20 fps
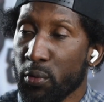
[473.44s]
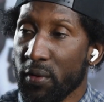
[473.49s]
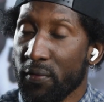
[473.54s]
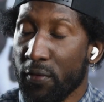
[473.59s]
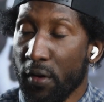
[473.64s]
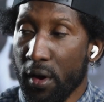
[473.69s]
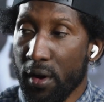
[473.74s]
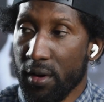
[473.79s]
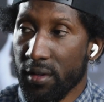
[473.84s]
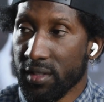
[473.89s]

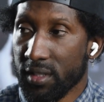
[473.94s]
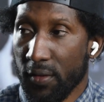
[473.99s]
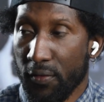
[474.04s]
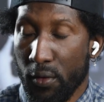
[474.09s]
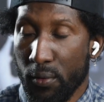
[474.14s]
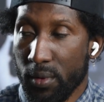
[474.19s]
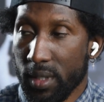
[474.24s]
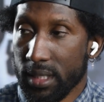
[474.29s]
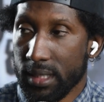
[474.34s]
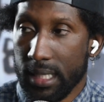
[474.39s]
reversed, if it
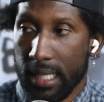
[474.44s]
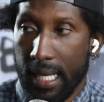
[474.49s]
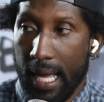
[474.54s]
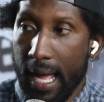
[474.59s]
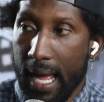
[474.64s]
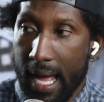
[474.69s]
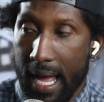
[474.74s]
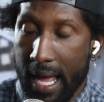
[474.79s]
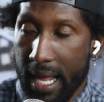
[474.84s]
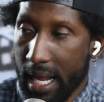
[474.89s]
was the
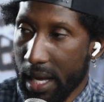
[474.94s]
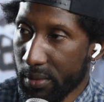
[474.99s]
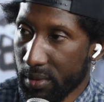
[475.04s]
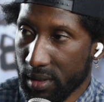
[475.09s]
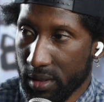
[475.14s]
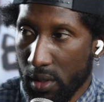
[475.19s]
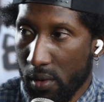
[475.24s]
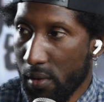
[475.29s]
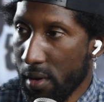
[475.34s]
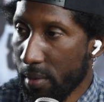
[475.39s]
guy that was
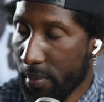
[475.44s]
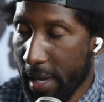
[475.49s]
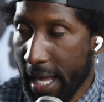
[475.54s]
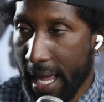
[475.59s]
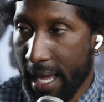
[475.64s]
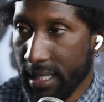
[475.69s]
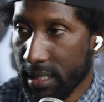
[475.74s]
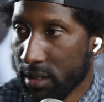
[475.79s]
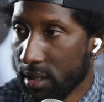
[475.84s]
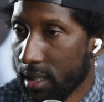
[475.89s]
going
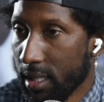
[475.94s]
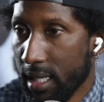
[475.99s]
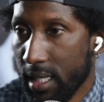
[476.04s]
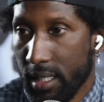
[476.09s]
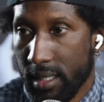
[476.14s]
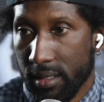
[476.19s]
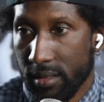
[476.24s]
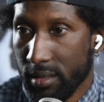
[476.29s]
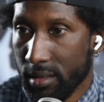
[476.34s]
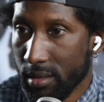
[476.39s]
back to
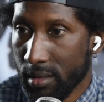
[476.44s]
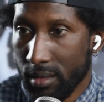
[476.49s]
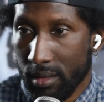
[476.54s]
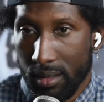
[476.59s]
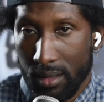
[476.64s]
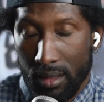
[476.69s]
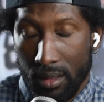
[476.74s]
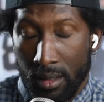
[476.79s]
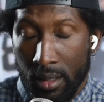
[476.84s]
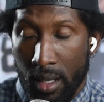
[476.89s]
his
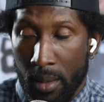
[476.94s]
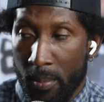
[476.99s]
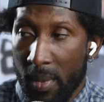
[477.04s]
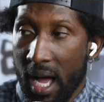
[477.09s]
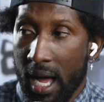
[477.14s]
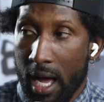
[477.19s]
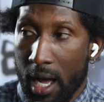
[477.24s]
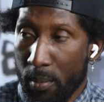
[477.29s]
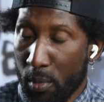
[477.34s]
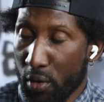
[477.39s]

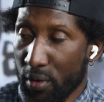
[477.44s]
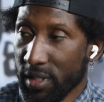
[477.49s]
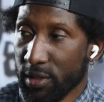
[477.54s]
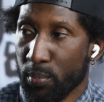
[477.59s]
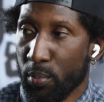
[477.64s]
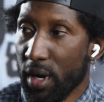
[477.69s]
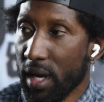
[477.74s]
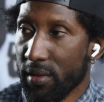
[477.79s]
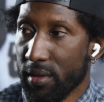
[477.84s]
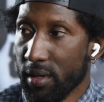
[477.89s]
mom or his
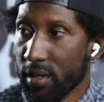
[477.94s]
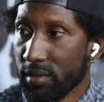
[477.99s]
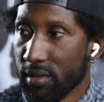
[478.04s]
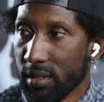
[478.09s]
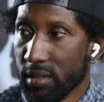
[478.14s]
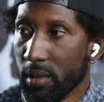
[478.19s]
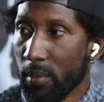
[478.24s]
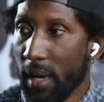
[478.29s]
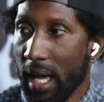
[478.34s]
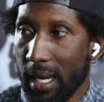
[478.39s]
brothers and
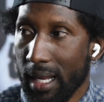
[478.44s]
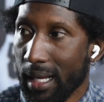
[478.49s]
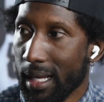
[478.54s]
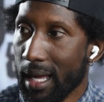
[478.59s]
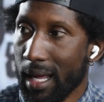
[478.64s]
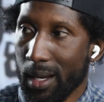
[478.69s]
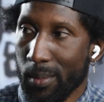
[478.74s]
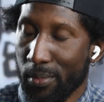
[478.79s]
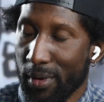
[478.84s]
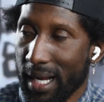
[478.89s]
somebody
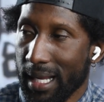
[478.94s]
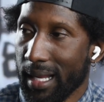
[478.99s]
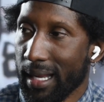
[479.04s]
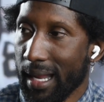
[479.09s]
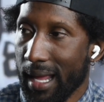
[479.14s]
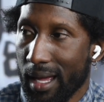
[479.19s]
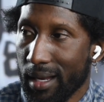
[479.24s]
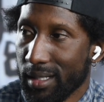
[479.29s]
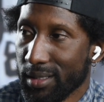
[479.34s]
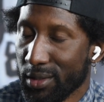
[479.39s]
kind of breaking
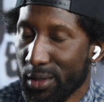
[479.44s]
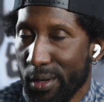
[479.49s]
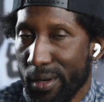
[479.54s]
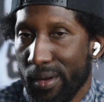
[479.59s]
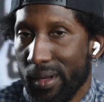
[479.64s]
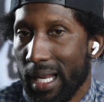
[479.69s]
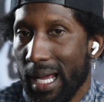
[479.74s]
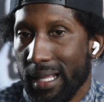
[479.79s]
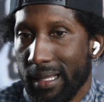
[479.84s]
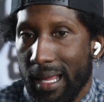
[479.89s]
down his
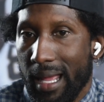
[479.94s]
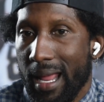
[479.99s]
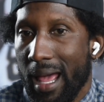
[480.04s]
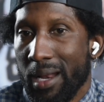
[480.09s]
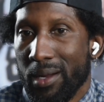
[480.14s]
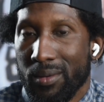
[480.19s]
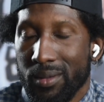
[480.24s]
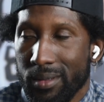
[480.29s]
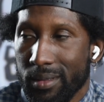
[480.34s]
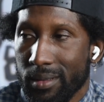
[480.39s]
girl like that, I don't